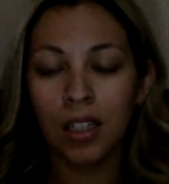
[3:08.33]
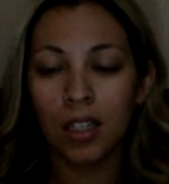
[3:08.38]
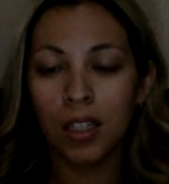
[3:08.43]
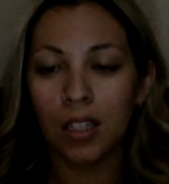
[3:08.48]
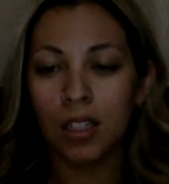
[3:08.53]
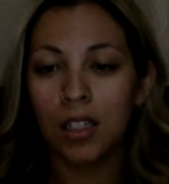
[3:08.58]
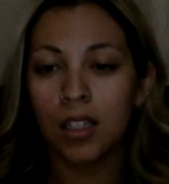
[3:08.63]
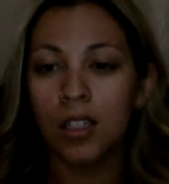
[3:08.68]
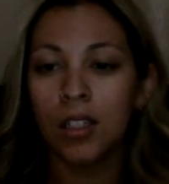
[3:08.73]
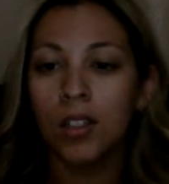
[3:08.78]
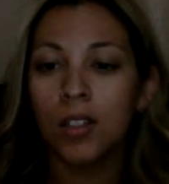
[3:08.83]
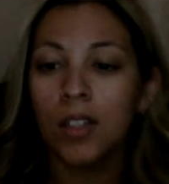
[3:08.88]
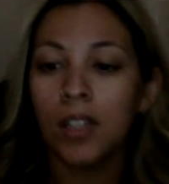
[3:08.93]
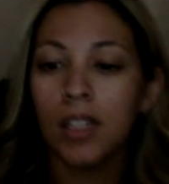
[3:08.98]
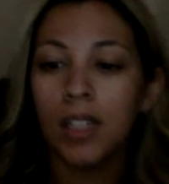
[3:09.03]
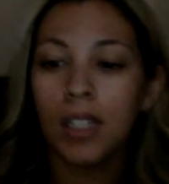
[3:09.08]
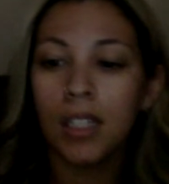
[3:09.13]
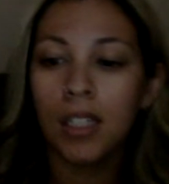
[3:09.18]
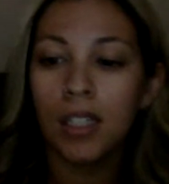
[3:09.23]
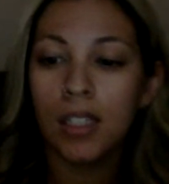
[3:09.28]
No
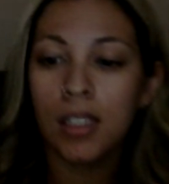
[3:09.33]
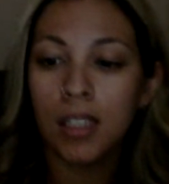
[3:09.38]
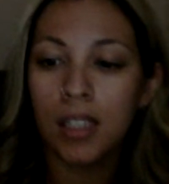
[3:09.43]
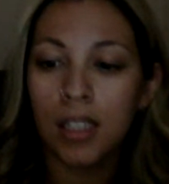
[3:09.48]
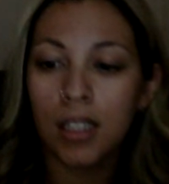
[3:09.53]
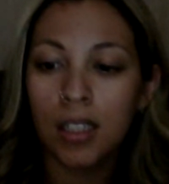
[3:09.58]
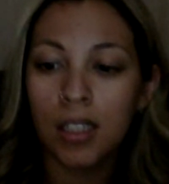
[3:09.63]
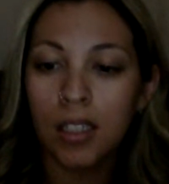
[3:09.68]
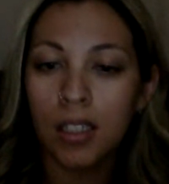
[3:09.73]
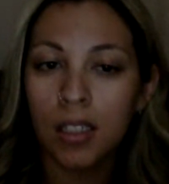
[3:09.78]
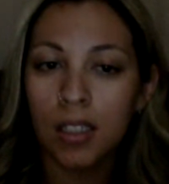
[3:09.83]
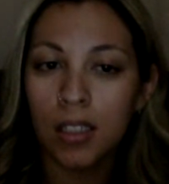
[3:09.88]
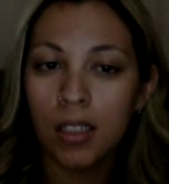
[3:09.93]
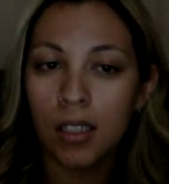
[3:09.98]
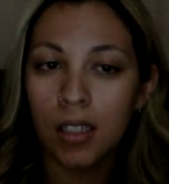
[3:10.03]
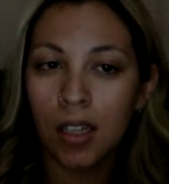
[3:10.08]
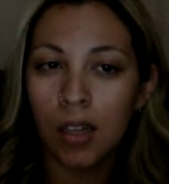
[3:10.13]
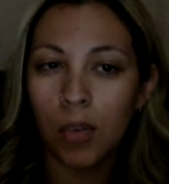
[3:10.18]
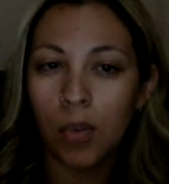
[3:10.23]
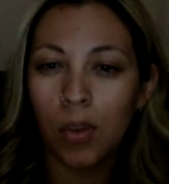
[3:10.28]
idea.
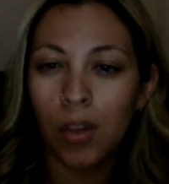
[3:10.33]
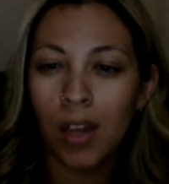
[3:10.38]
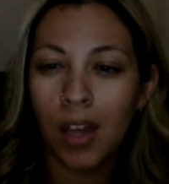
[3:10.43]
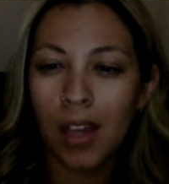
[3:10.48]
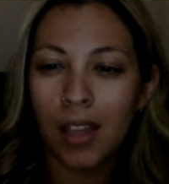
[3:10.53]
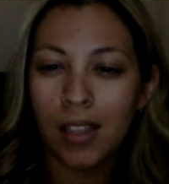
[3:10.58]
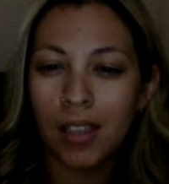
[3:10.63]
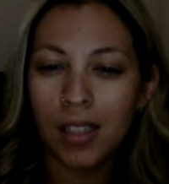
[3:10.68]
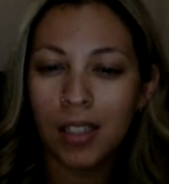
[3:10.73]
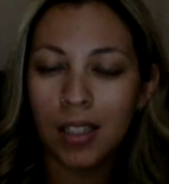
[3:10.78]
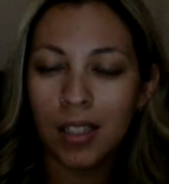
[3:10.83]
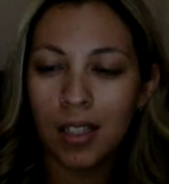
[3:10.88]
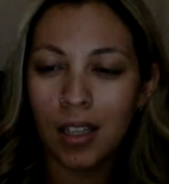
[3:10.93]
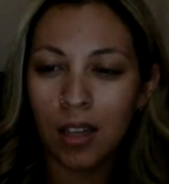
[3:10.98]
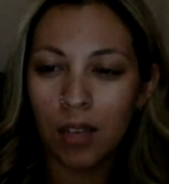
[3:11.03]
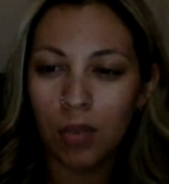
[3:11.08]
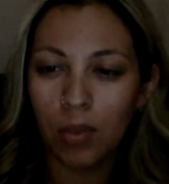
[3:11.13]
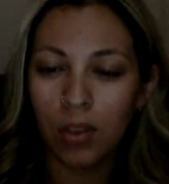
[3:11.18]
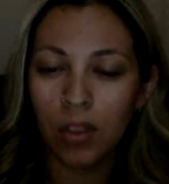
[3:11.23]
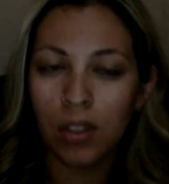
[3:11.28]
We'll ask
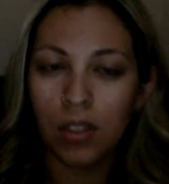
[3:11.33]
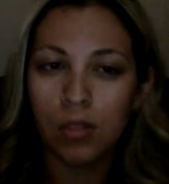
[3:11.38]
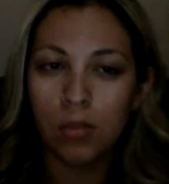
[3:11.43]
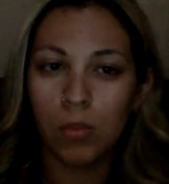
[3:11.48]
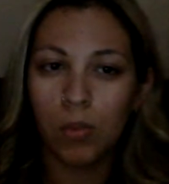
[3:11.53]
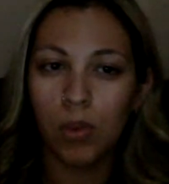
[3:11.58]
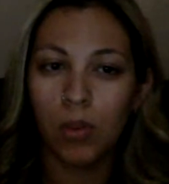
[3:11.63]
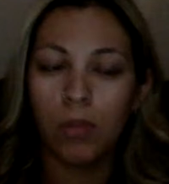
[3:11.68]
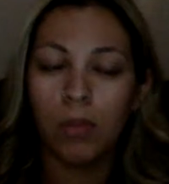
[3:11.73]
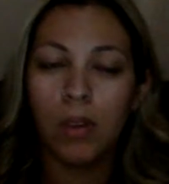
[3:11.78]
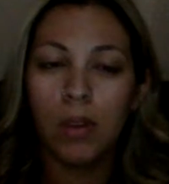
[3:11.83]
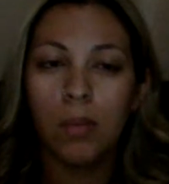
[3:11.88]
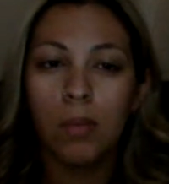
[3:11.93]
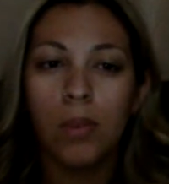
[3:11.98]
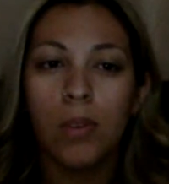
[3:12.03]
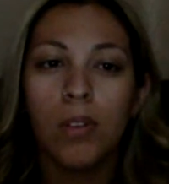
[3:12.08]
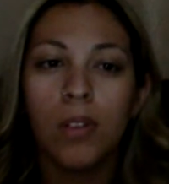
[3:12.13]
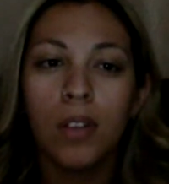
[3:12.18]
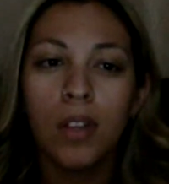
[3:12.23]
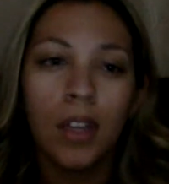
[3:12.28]
again when there's more
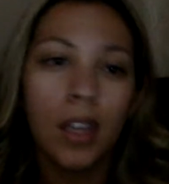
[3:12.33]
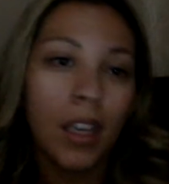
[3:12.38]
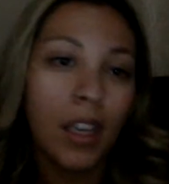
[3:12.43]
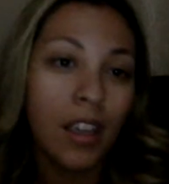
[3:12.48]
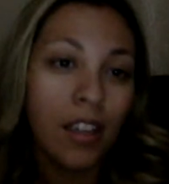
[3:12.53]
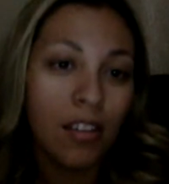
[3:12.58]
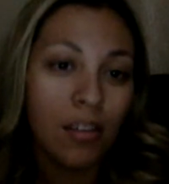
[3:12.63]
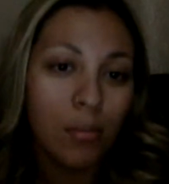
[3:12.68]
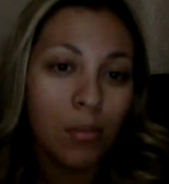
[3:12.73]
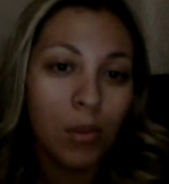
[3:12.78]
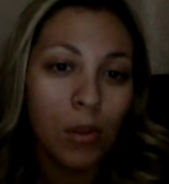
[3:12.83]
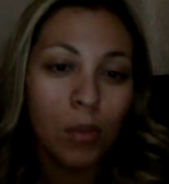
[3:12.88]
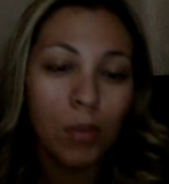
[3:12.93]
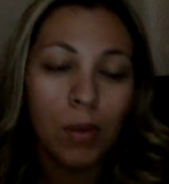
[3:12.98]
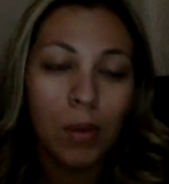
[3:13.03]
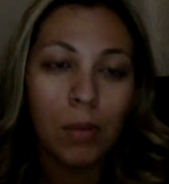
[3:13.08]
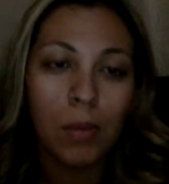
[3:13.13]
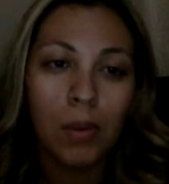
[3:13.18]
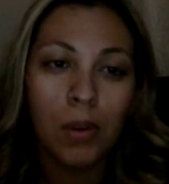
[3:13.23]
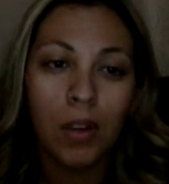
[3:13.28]
people. If more
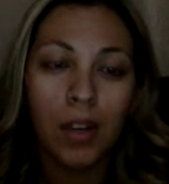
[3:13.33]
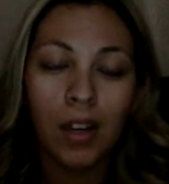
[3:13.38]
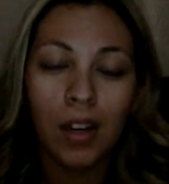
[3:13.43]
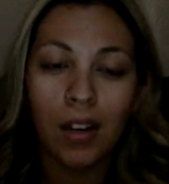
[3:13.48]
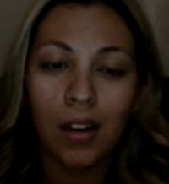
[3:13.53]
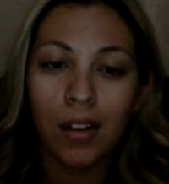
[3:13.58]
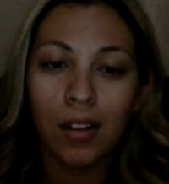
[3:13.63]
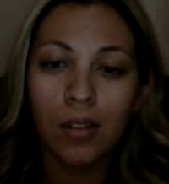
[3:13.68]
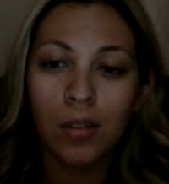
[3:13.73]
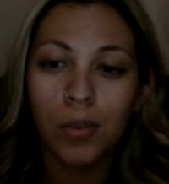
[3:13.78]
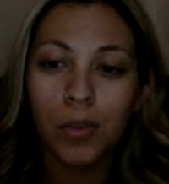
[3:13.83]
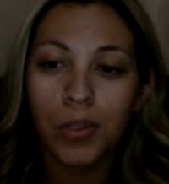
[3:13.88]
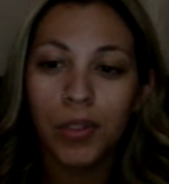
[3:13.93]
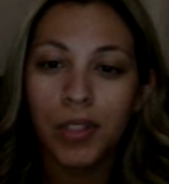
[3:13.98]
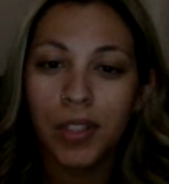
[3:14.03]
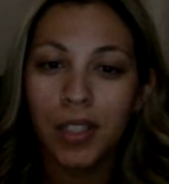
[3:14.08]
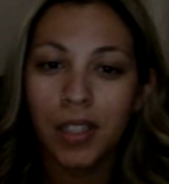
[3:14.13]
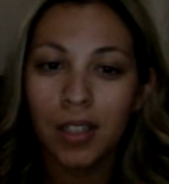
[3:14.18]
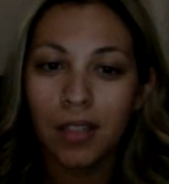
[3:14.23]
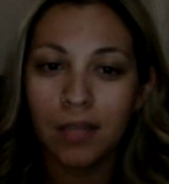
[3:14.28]
people get on, we'll
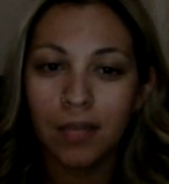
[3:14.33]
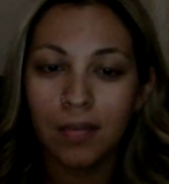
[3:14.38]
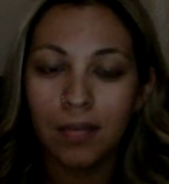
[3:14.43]
see.